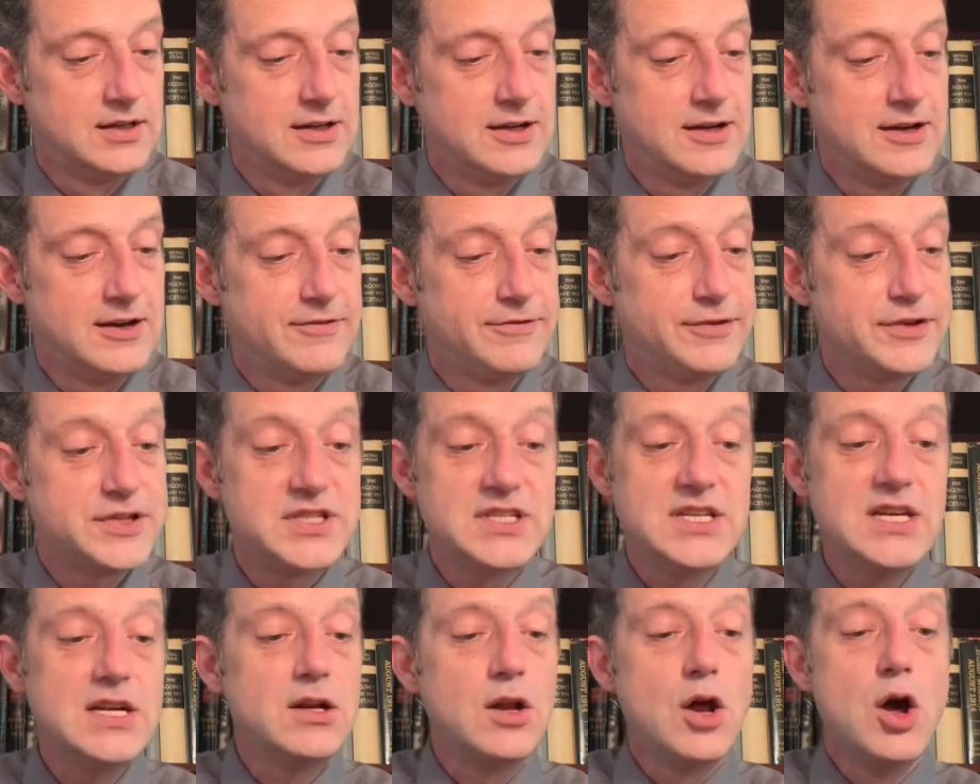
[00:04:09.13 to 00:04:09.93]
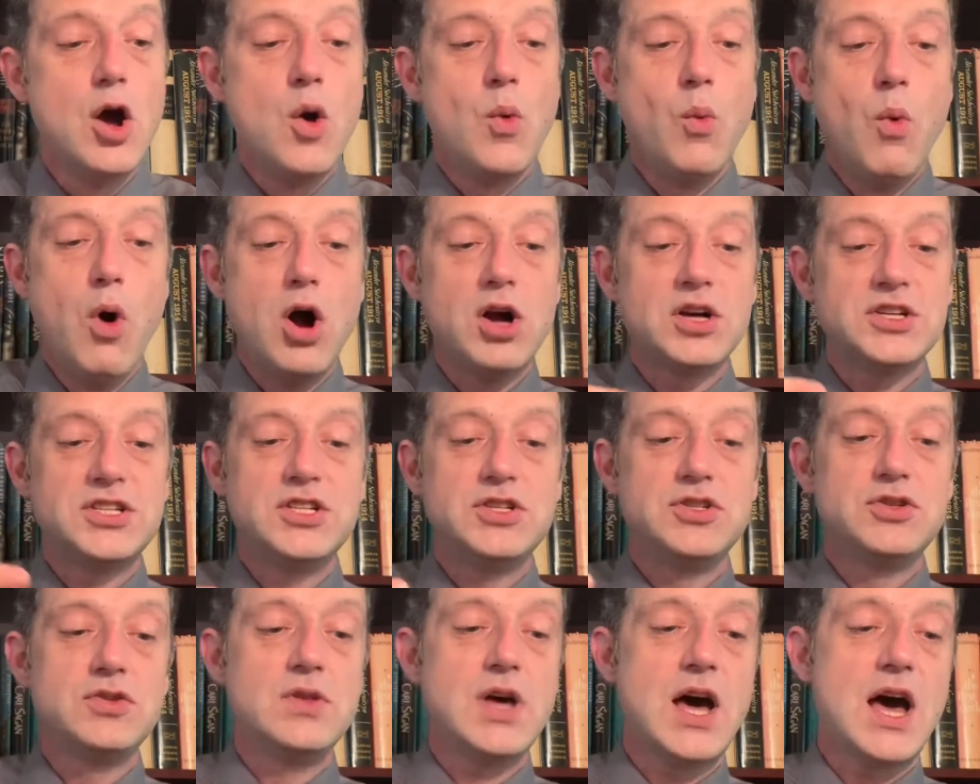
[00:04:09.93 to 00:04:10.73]
Facile walked
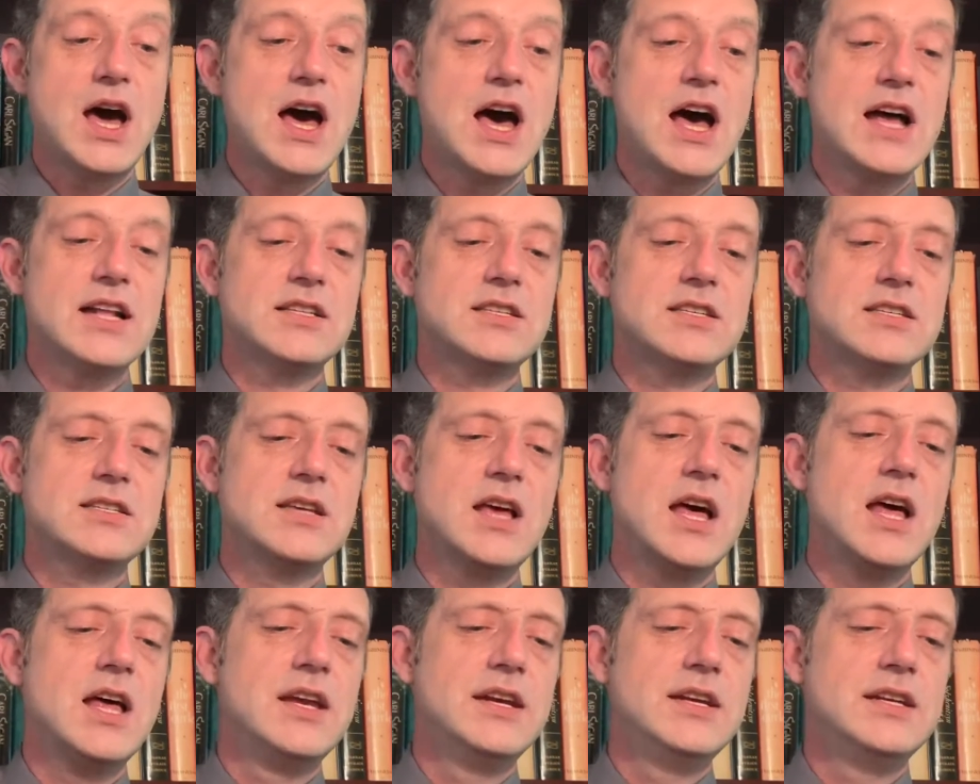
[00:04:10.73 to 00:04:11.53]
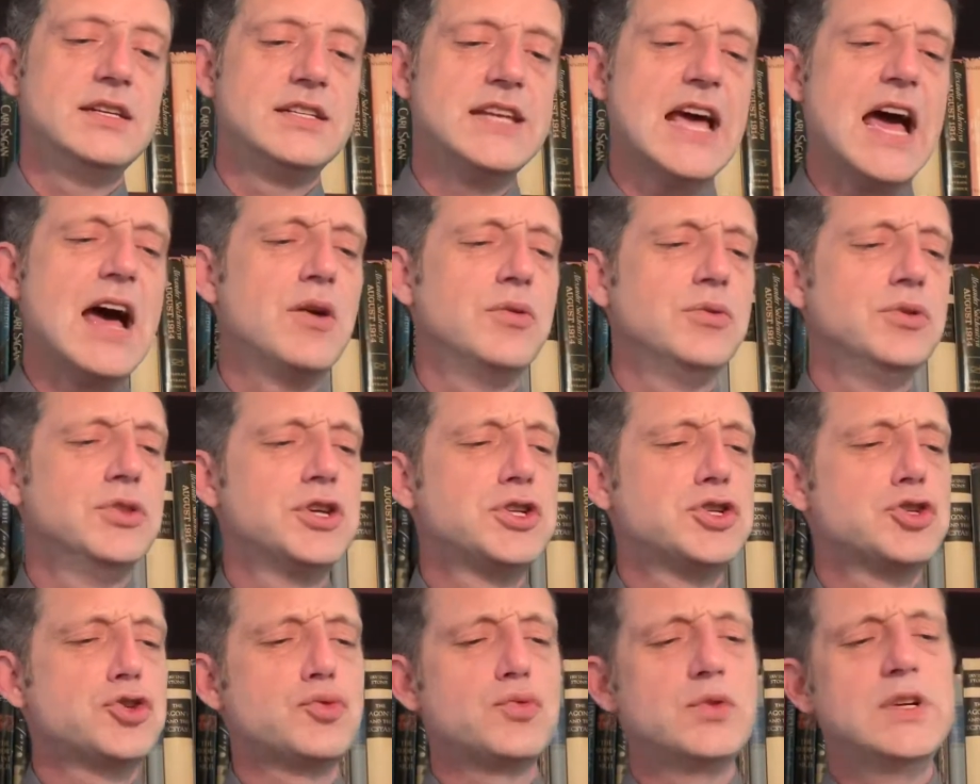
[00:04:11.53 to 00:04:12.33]
into the hot sun, down the
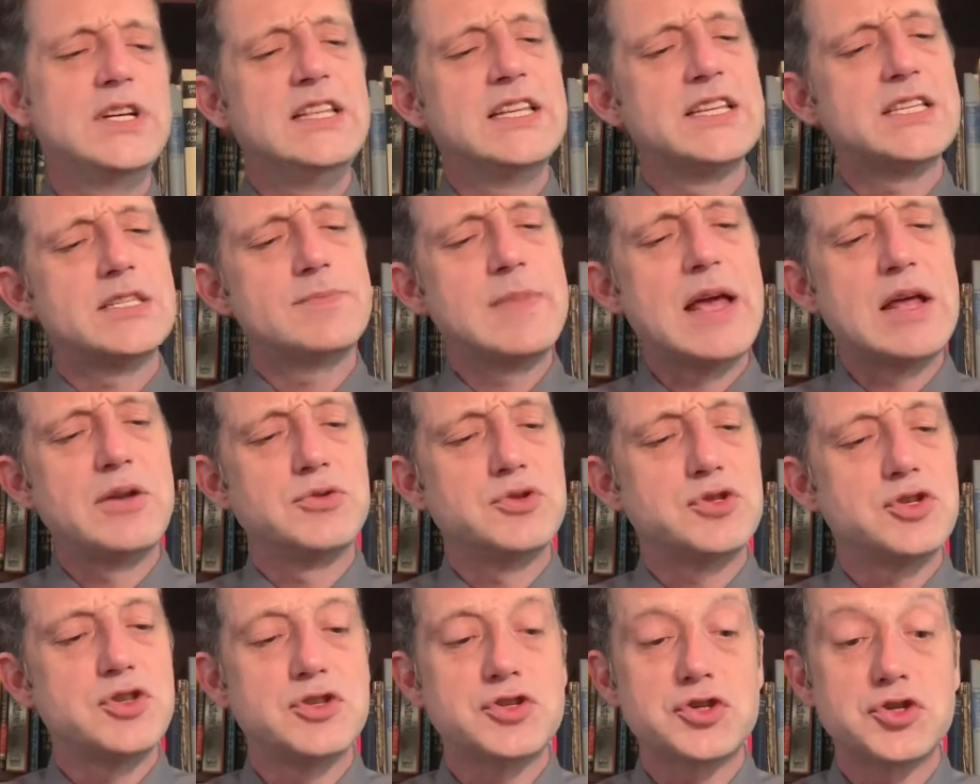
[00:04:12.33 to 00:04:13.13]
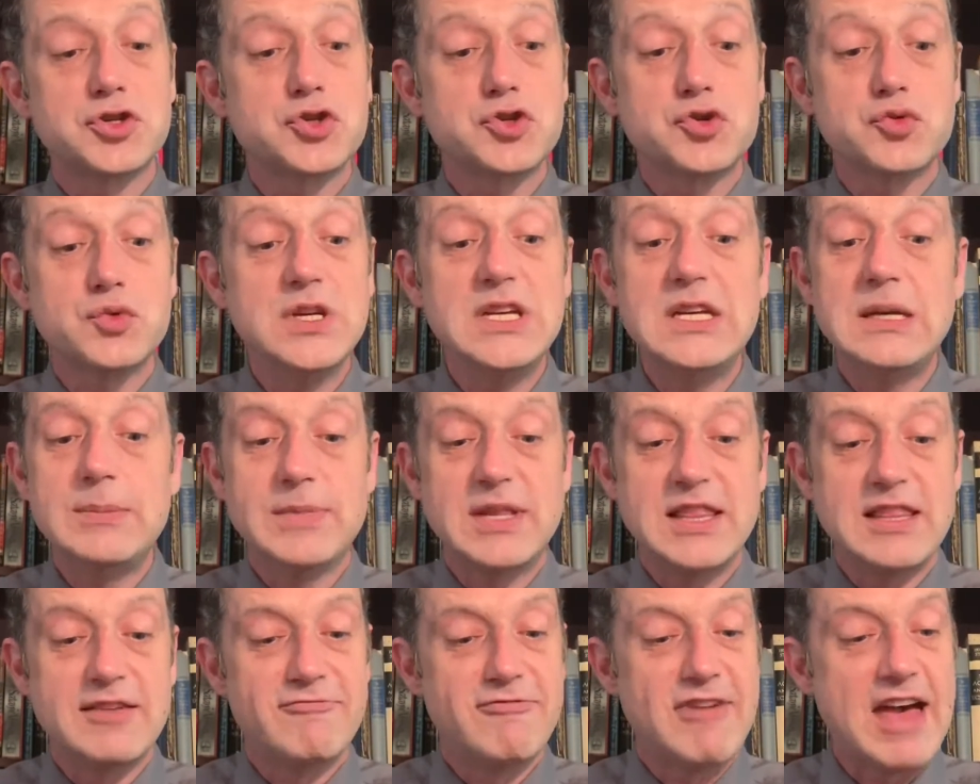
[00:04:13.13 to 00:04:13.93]
treeless mountain to the stream
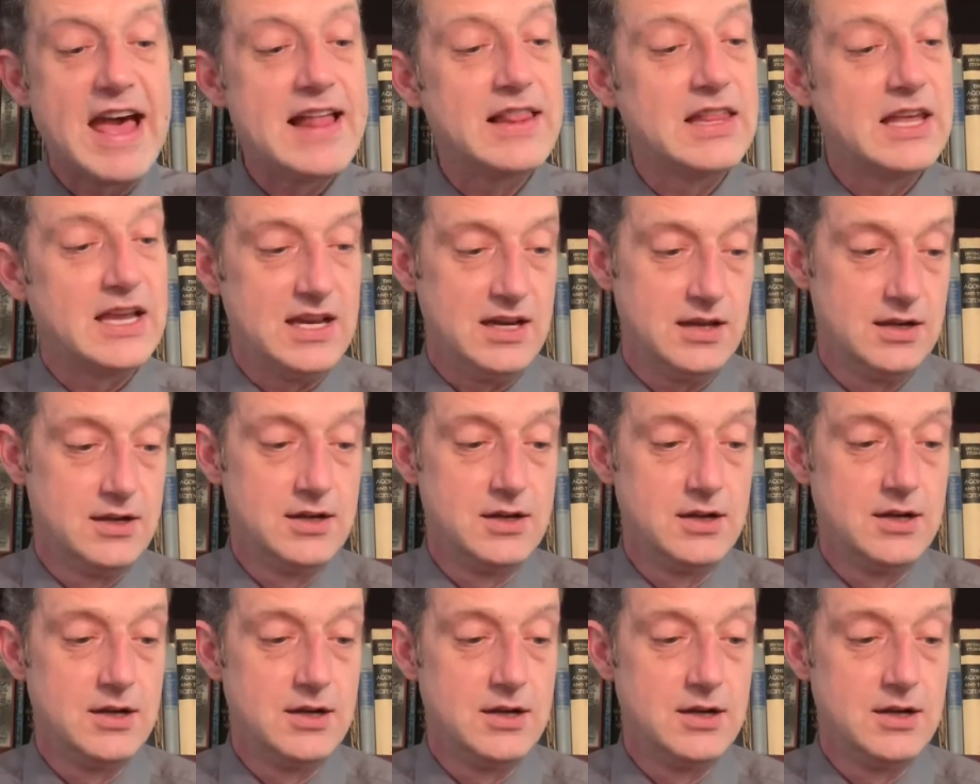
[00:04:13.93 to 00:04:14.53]
in the valley.